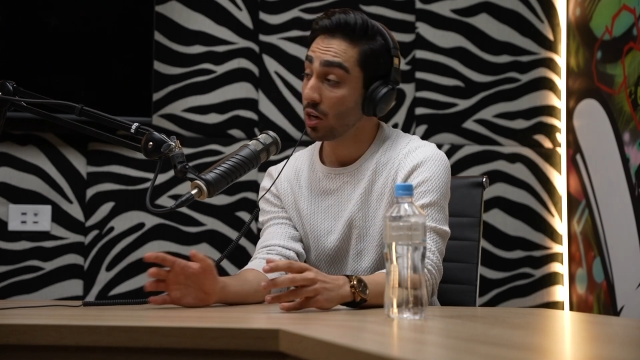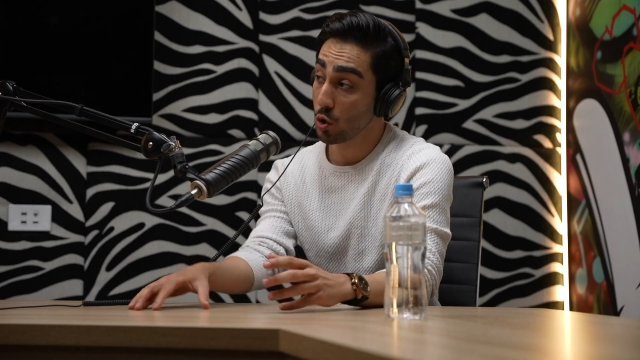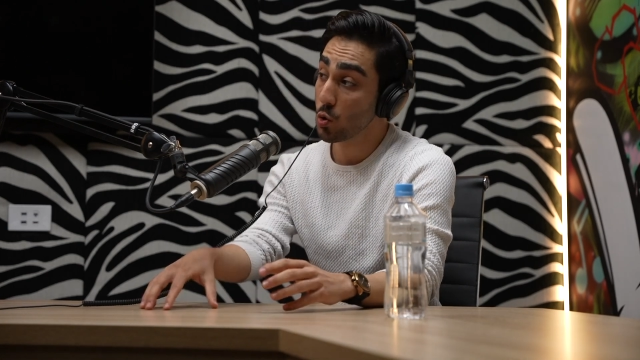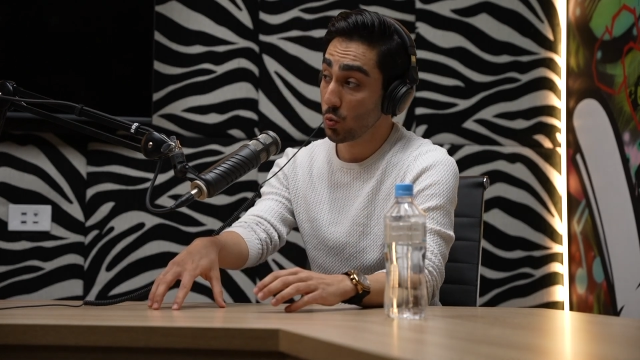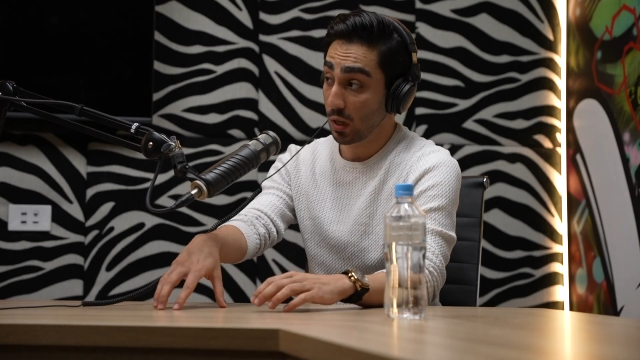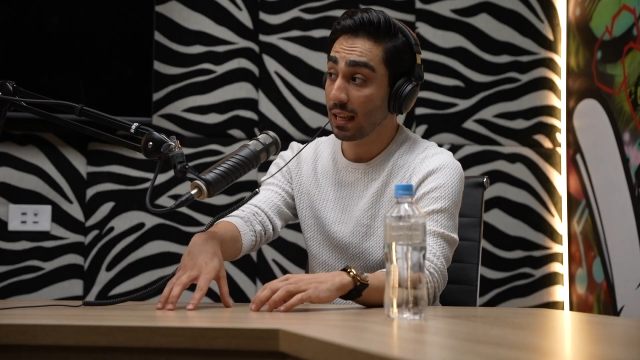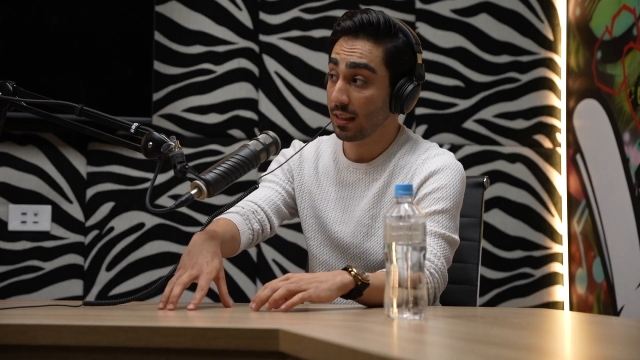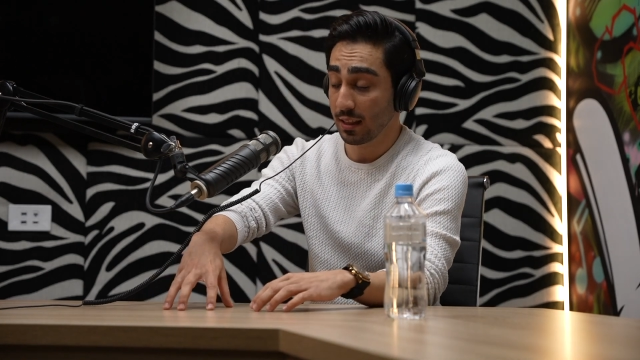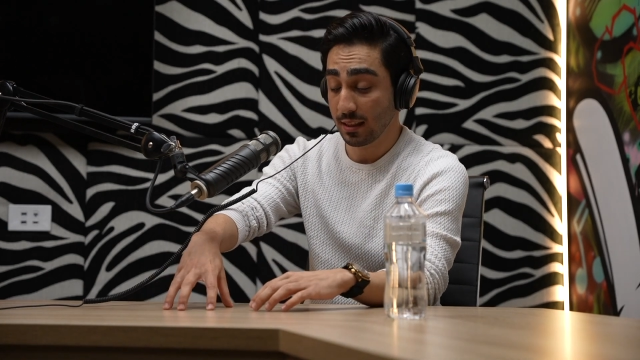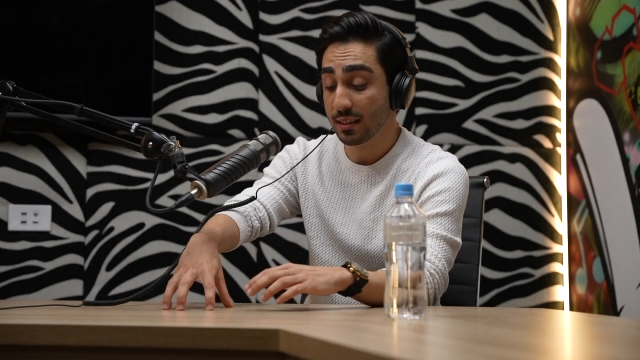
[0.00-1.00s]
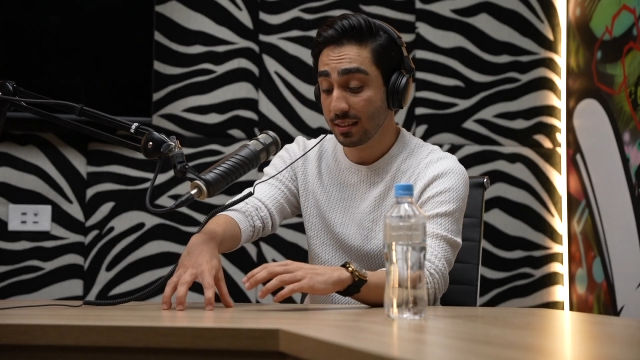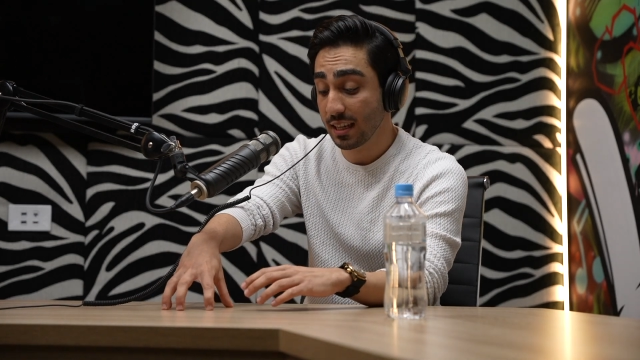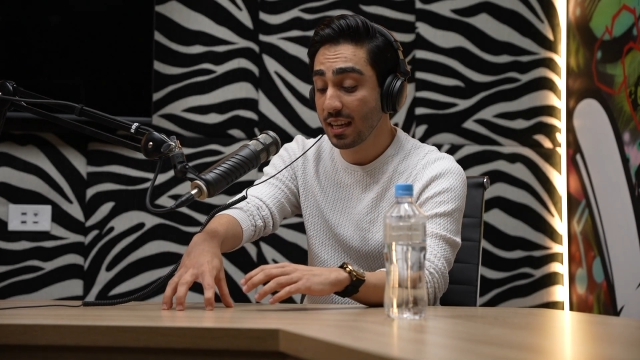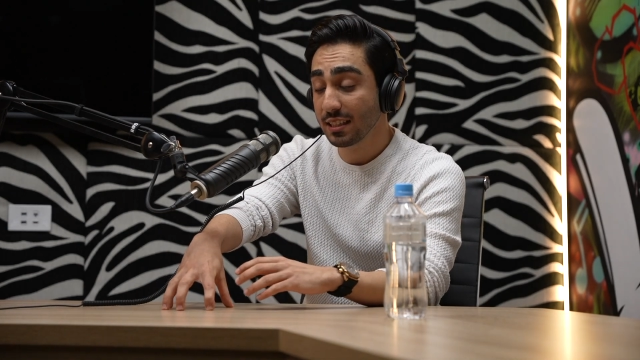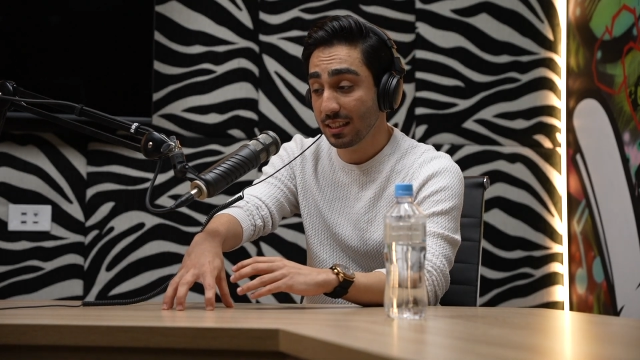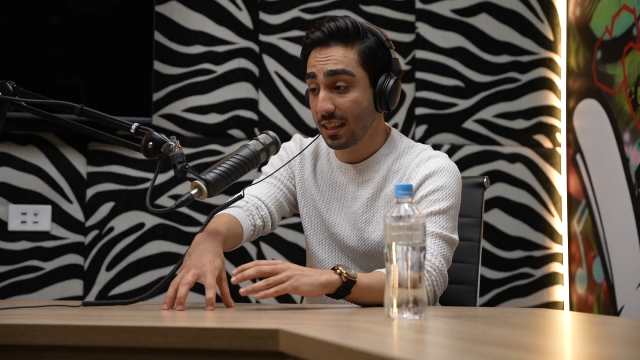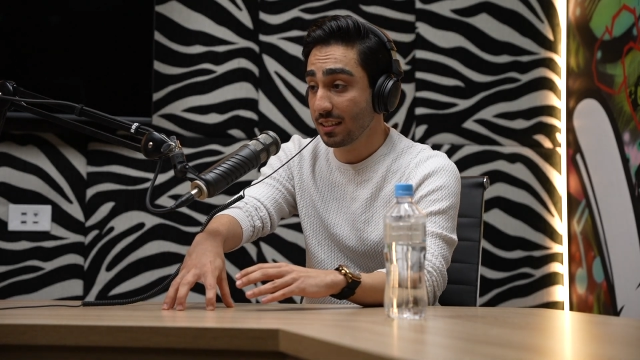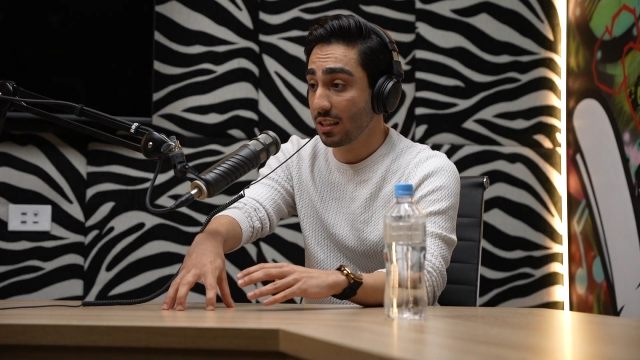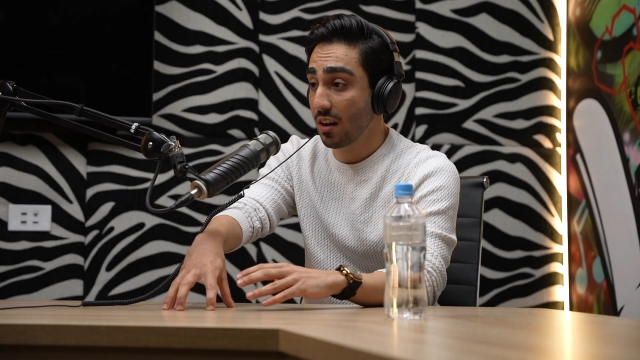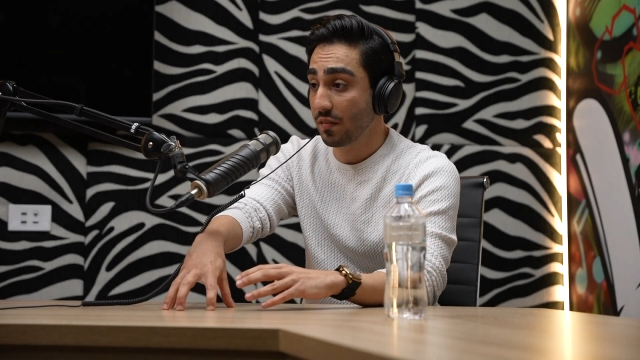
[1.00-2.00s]
Cool. There's scenes and there's
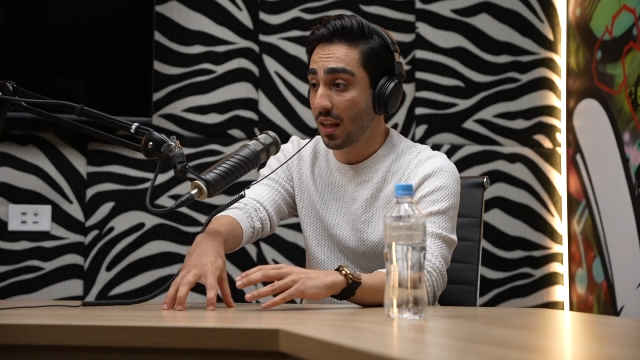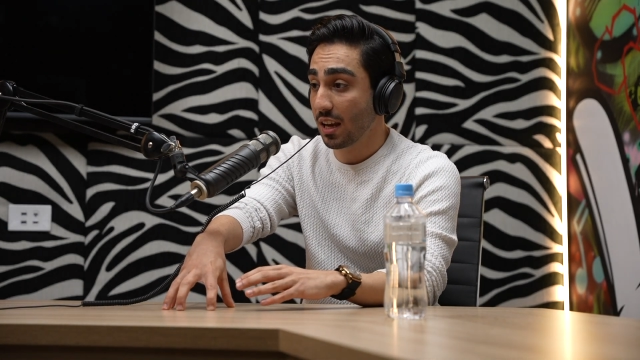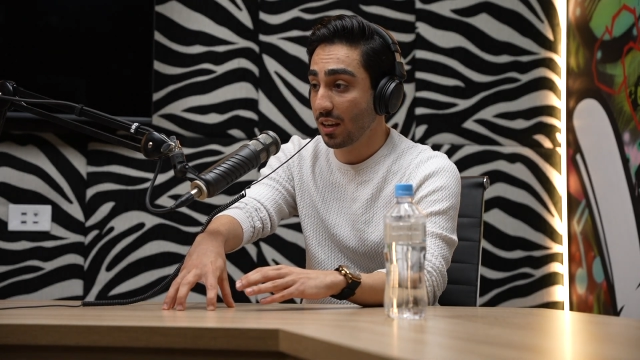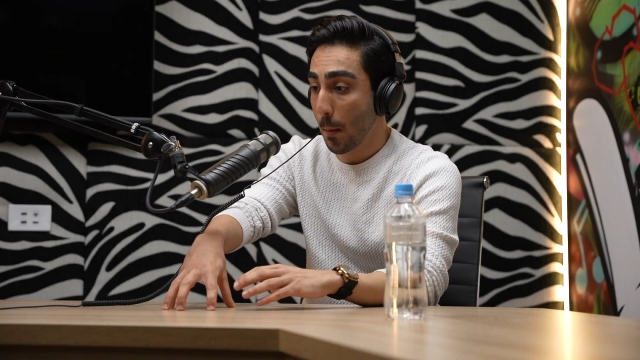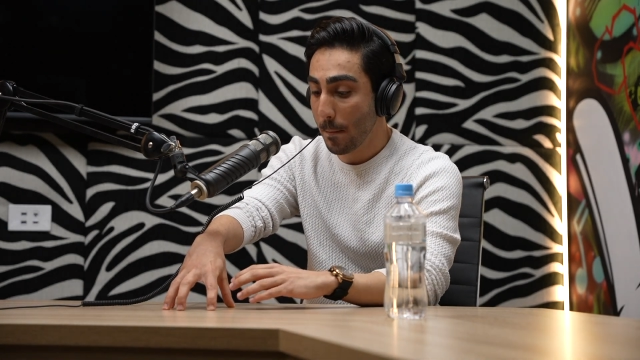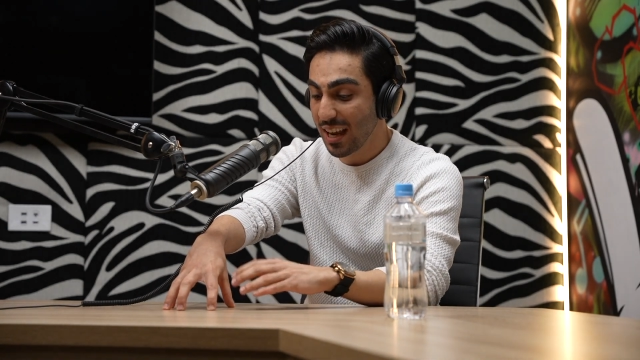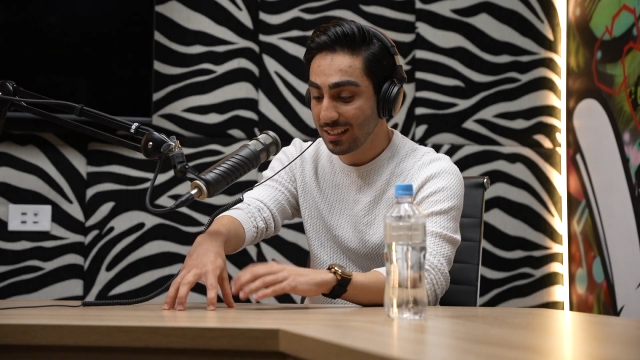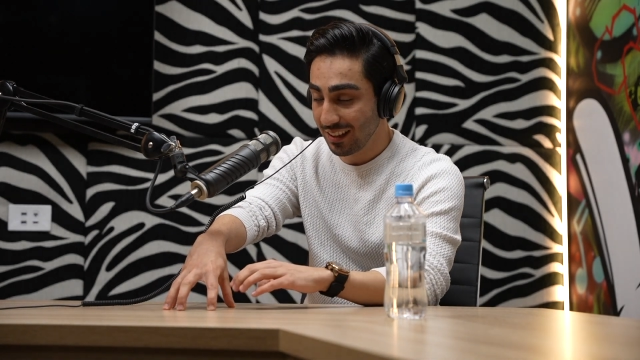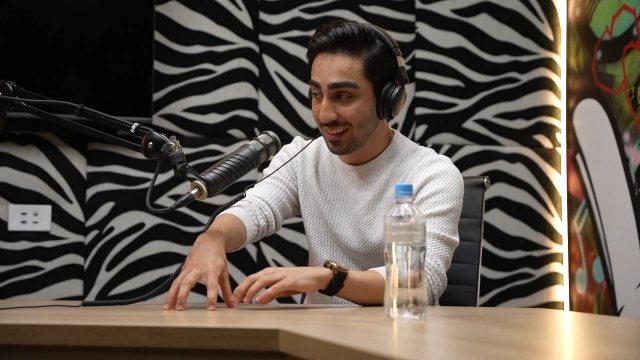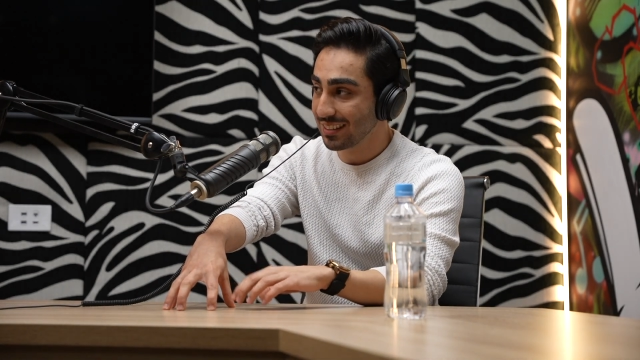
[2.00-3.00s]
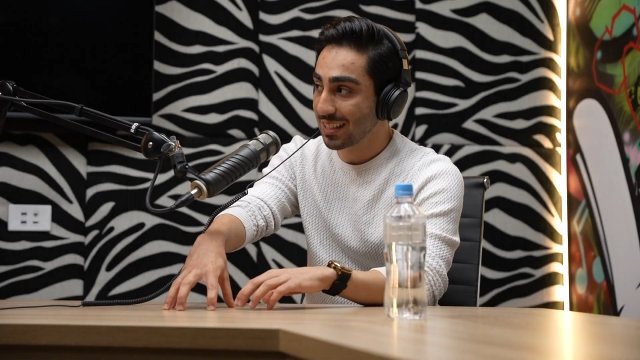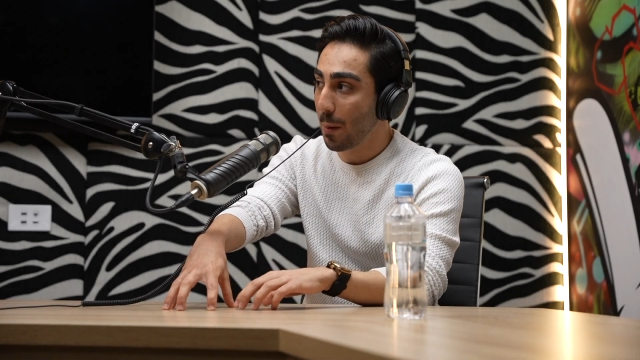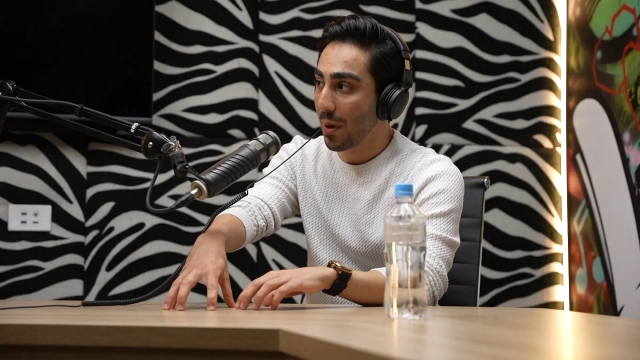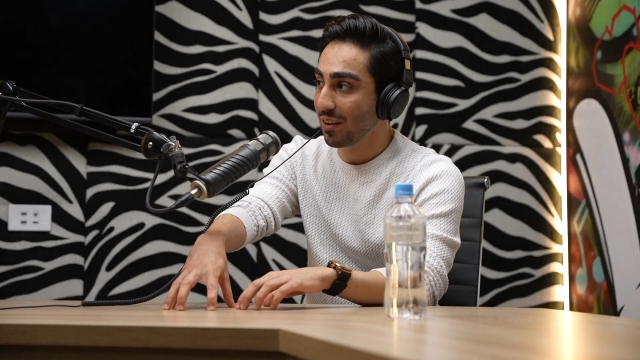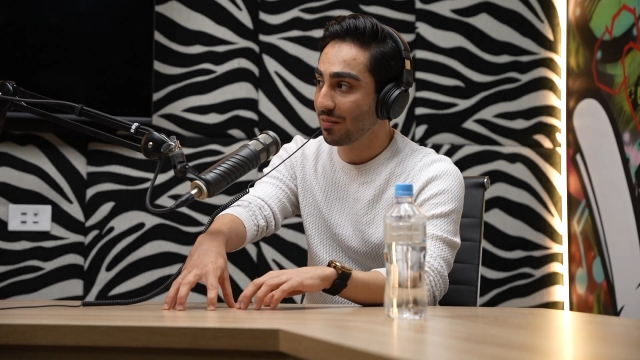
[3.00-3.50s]
stuff that amazing things come out